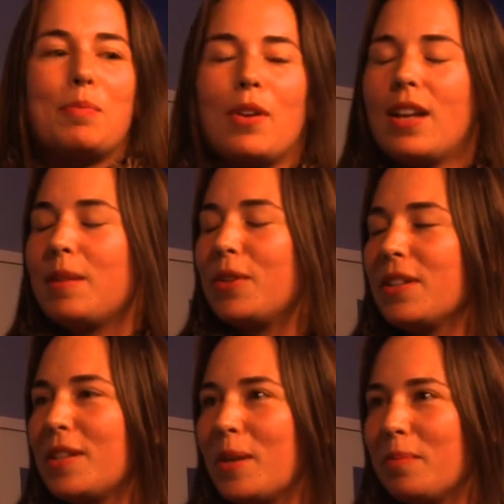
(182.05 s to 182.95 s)
Tomorrow night I'm
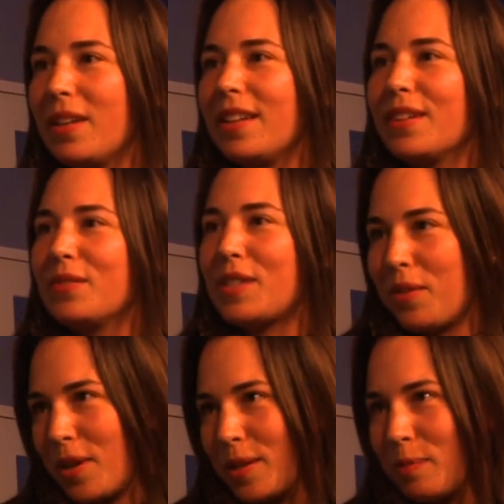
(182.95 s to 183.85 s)
going to the opening of
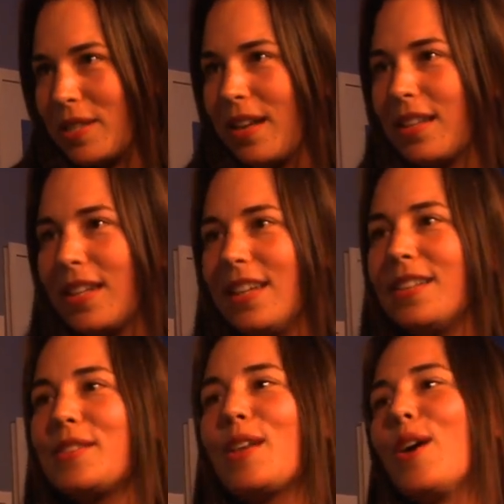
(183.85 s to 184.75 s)
Southern Hospitality,
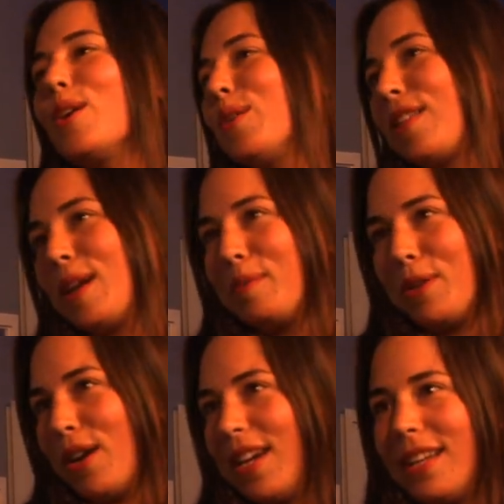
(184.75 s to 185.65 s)
so that'll be
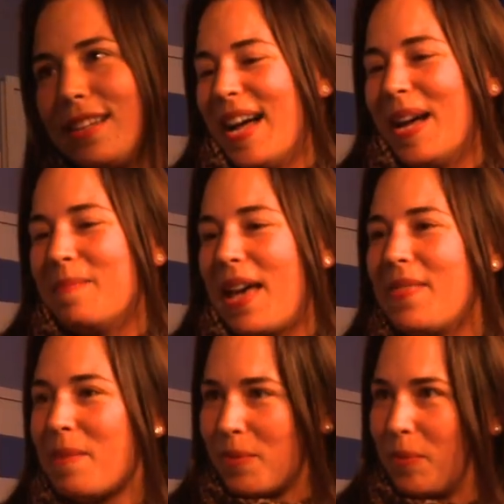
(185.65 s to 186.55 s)
great.
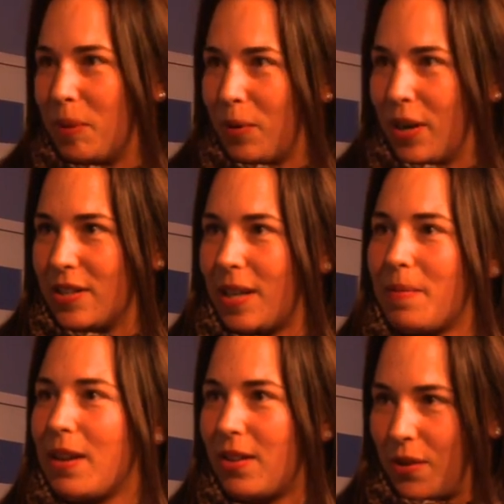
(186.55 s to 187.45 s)
And then we were going to talk
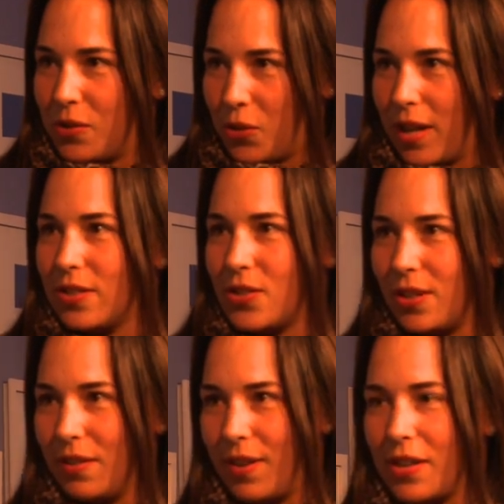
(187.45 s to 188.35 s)
about trends
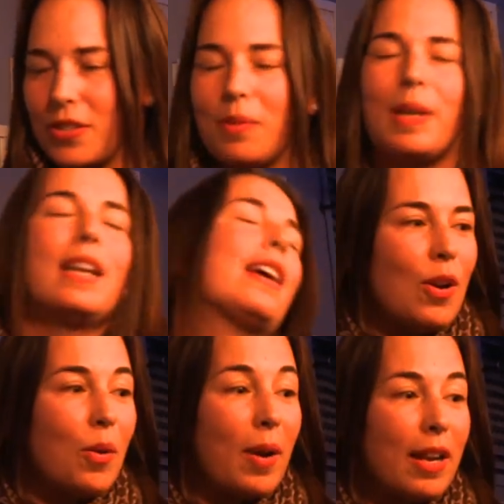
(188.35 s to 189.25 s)
during Fashion Week. You
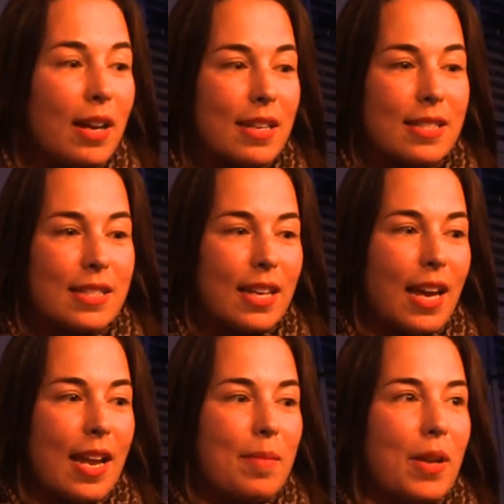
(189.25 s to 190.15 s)
know, quite
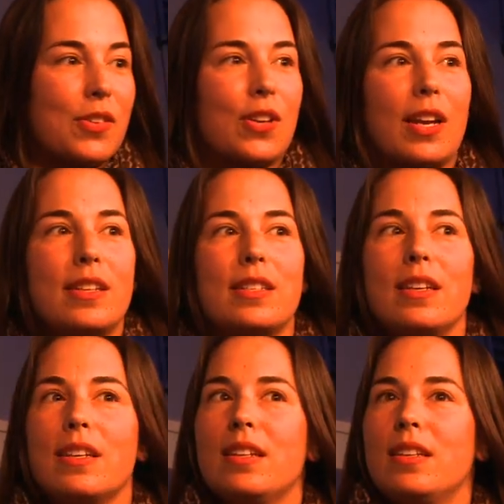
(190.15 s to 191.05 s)
honestly, and I'm not trying
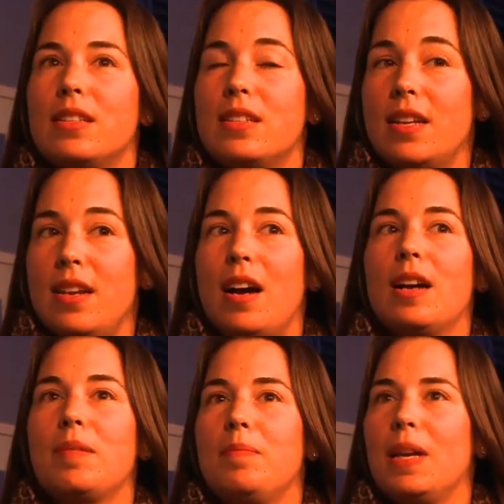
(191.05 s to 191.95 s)
to
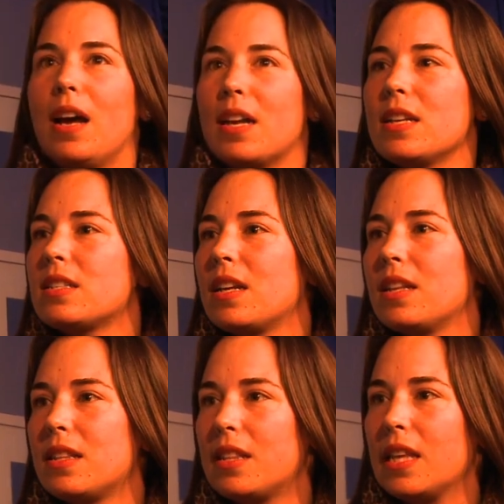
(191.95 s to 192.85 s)
not be honest, I
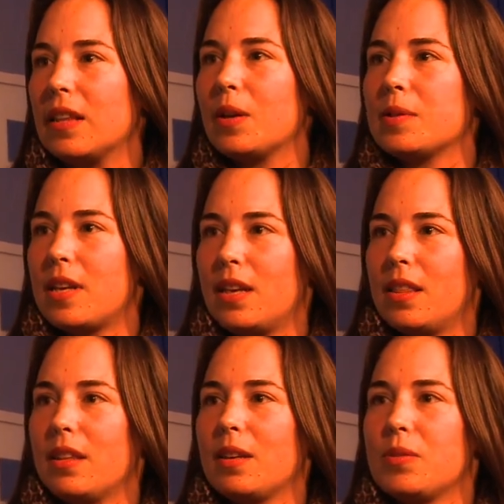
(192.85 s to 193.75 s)
didn't think there was
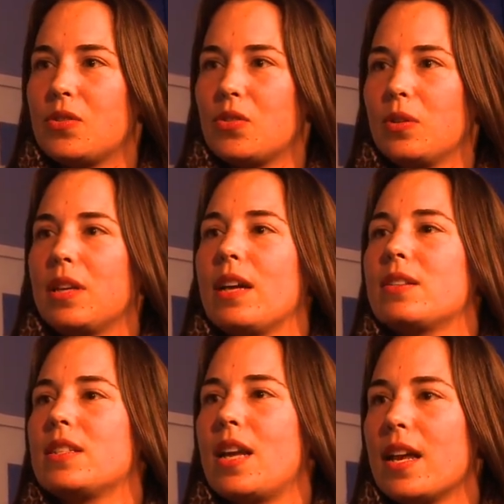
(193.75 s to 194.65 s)
anything that was truly
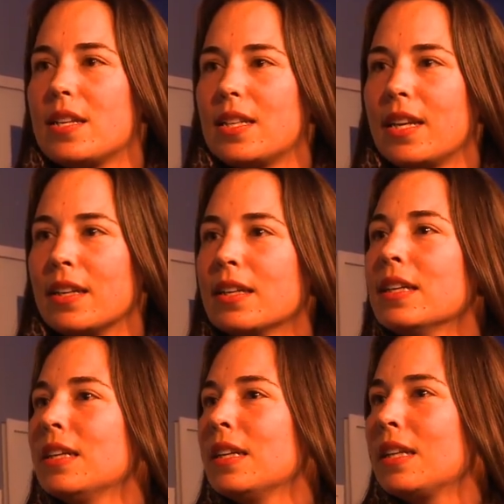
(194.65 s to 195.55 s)
outstanding
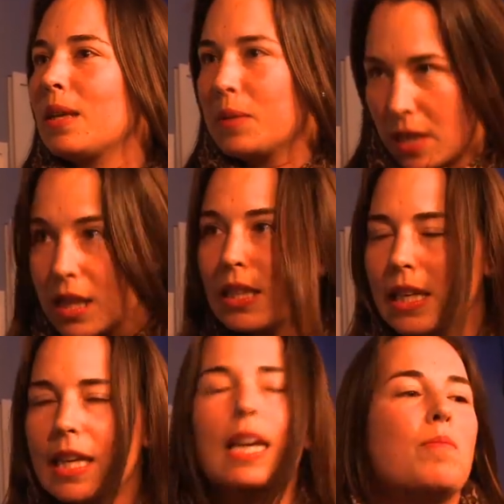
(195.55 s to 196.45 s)
that was ugly.